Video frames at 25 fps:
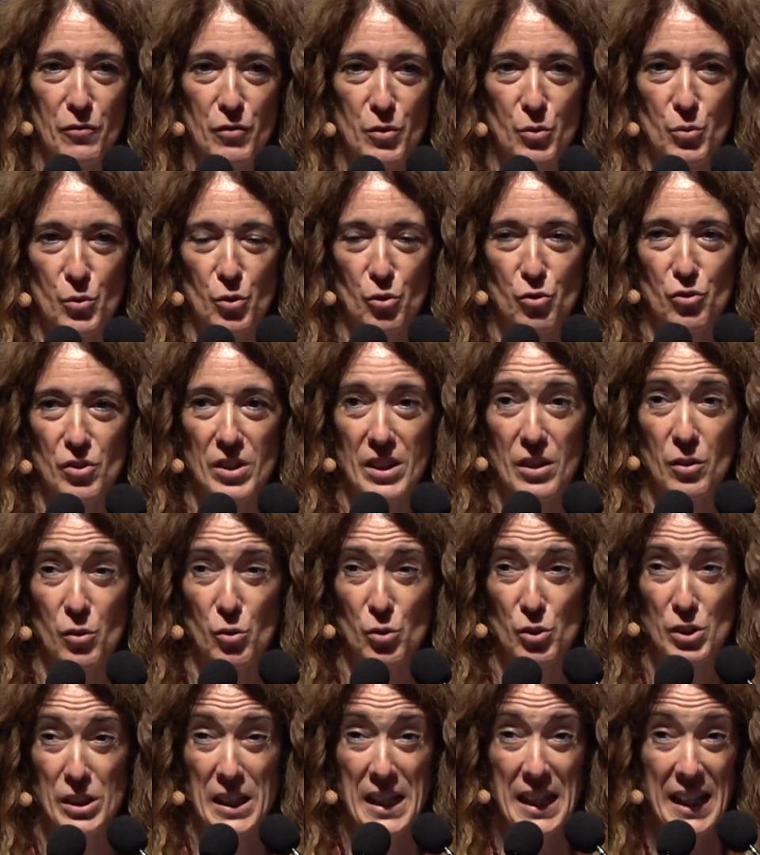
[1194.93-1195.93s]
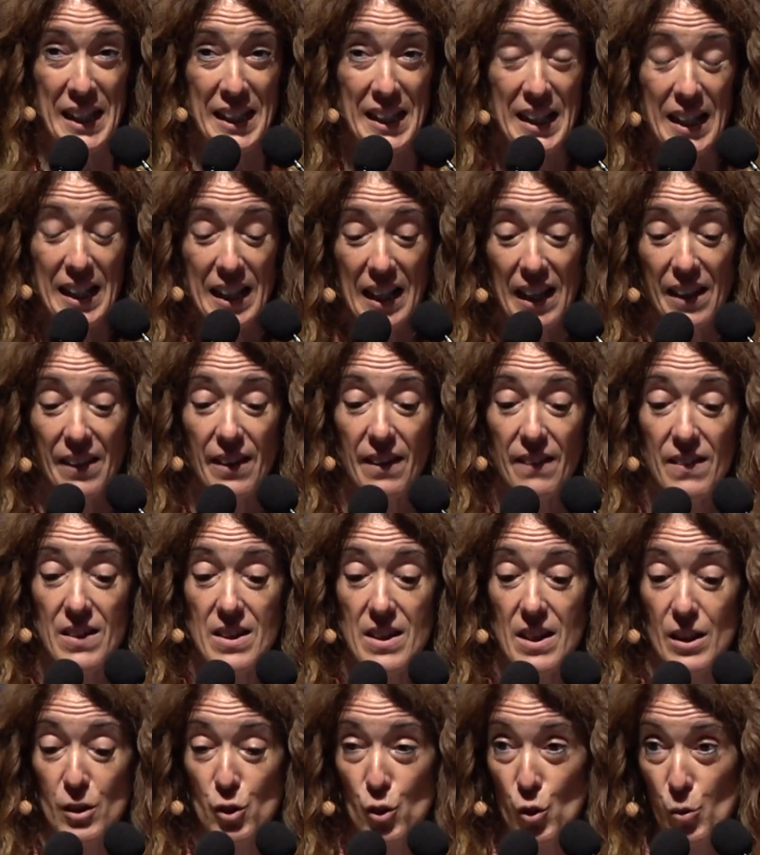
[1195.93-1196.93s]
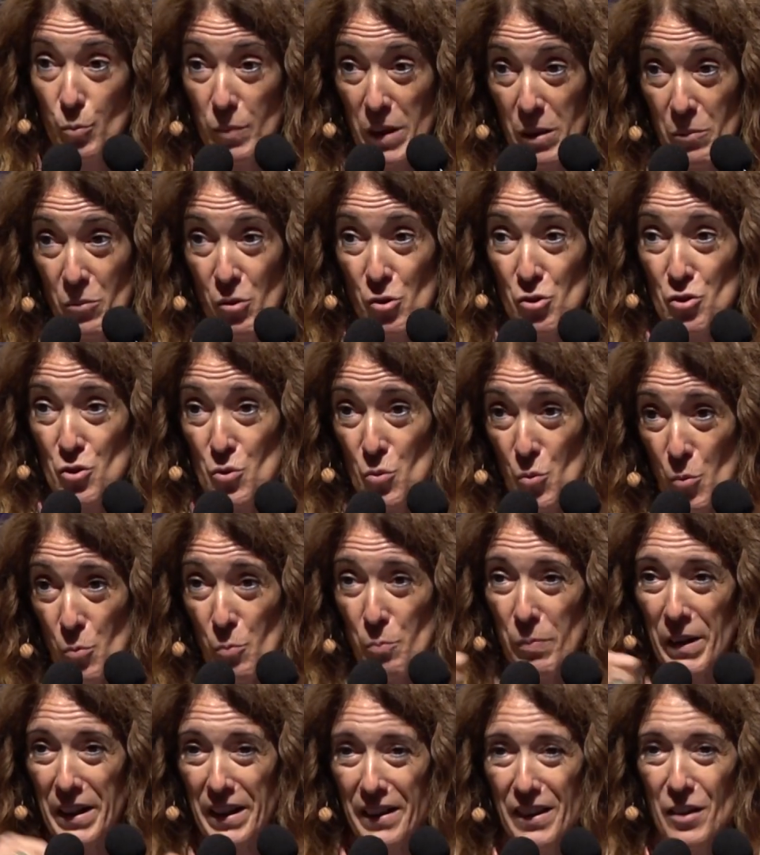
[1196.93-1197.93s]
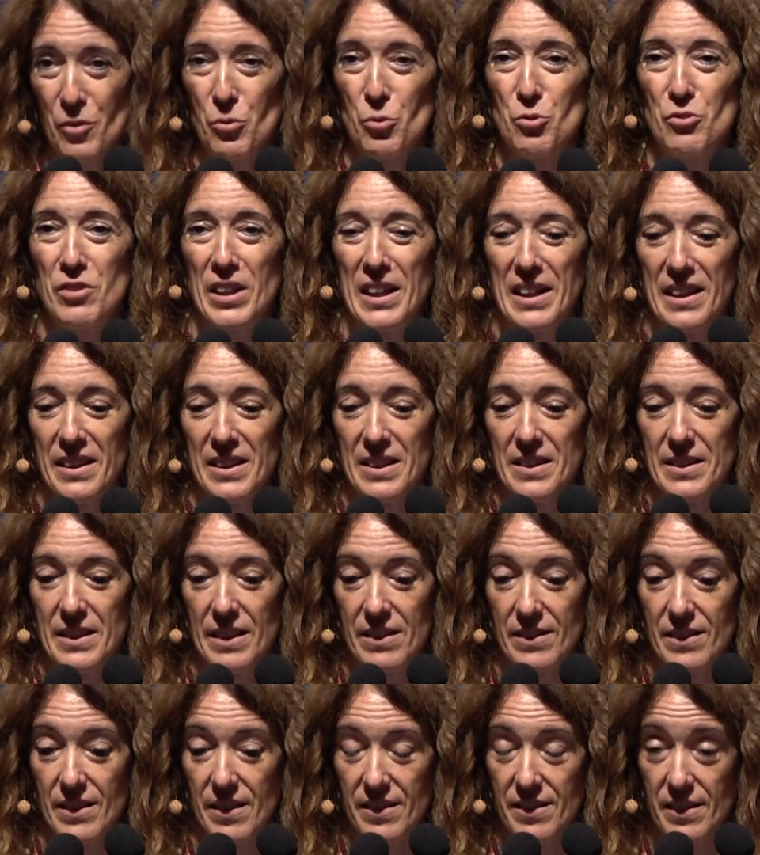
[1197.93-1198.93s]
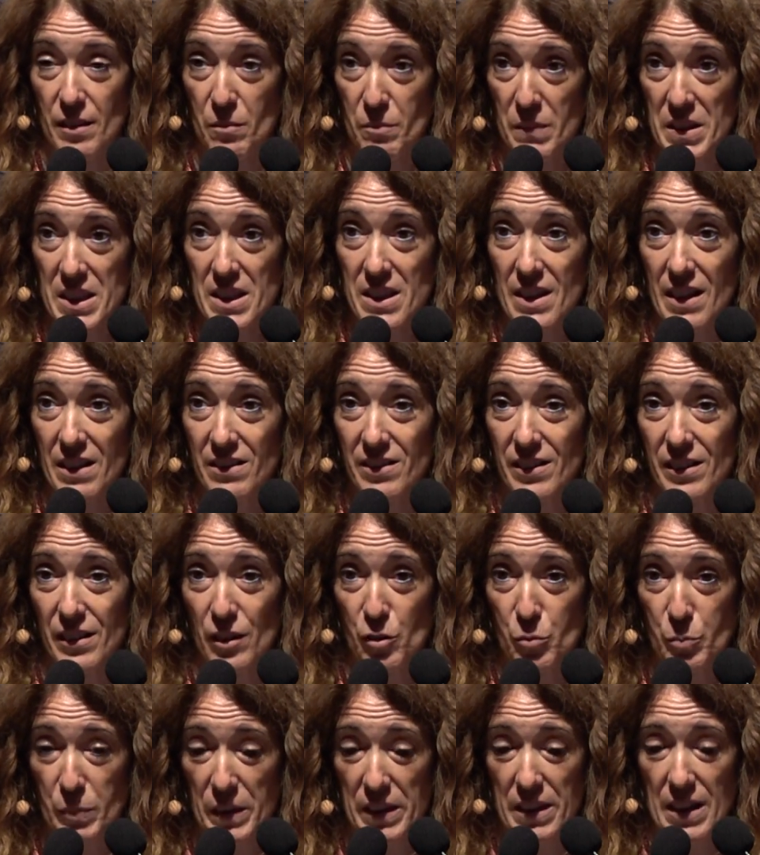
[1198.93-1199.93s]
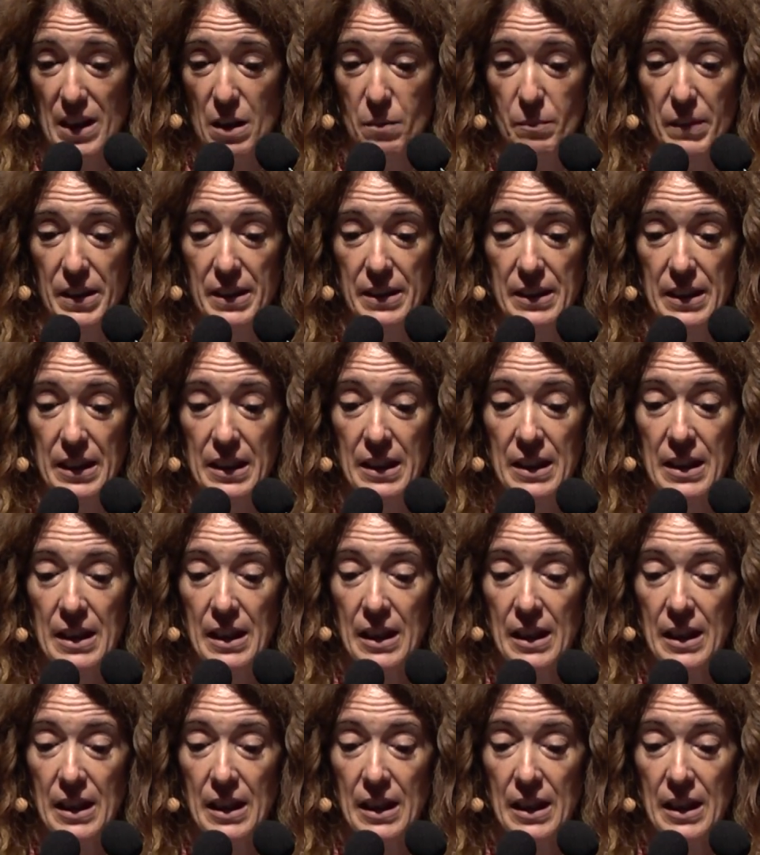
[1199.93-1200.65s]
The challenge is for us to eat a few nuts a day, a couple